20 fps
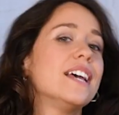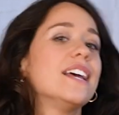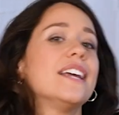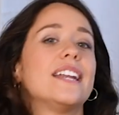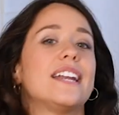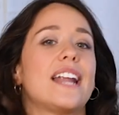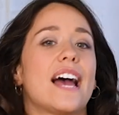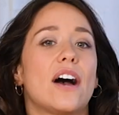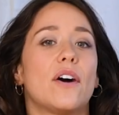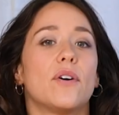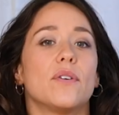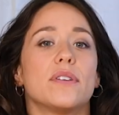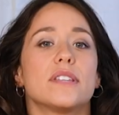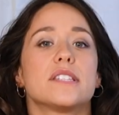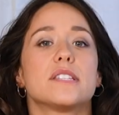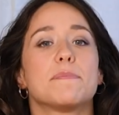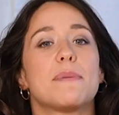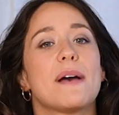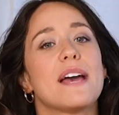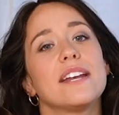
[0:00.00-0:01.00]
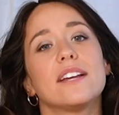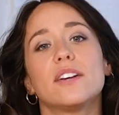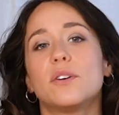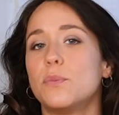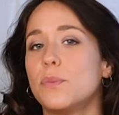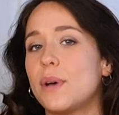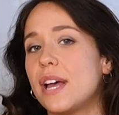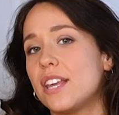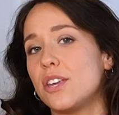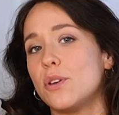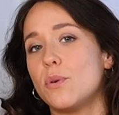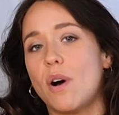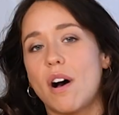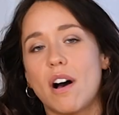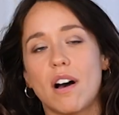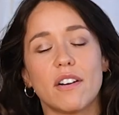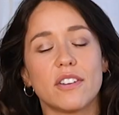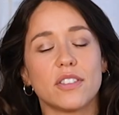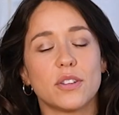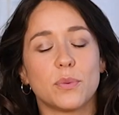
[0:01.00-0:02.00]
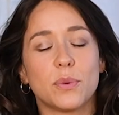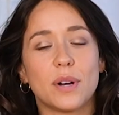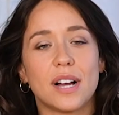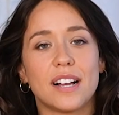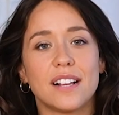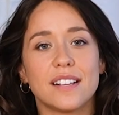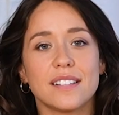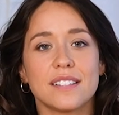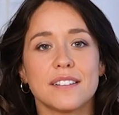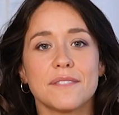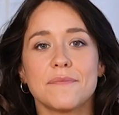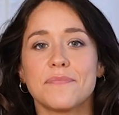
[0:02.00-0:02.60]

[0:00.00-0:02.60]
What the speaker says: Now, depending on where you are in the world,